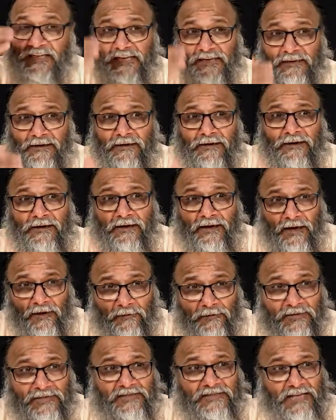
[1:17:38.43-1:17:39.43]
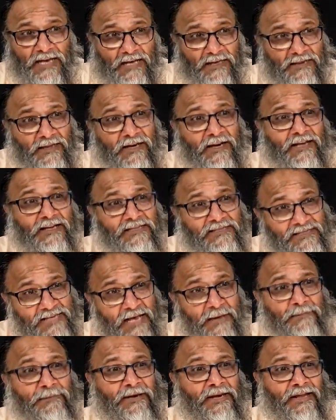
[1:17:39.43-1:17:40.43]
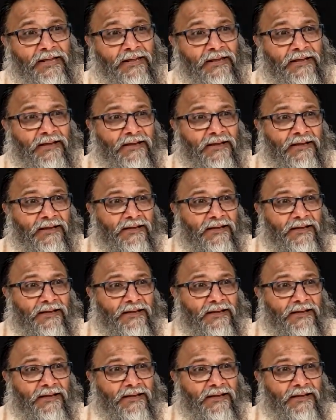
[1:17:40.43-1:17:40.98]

Then our sadhana is happening.